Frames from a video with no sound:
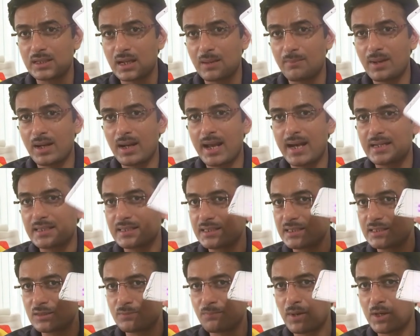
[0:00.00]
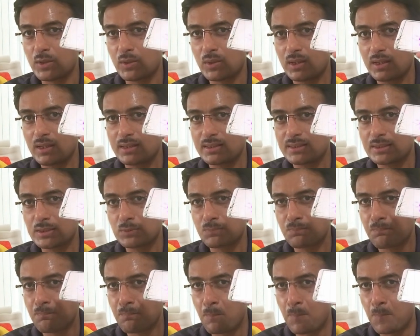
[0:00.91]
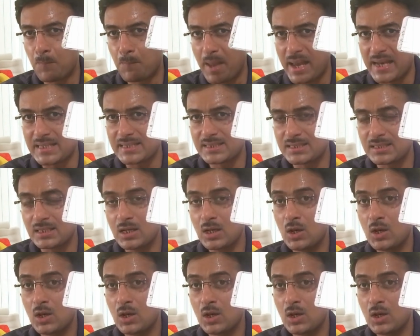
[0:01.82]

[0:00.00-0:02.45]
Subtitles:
camera at this particular specs,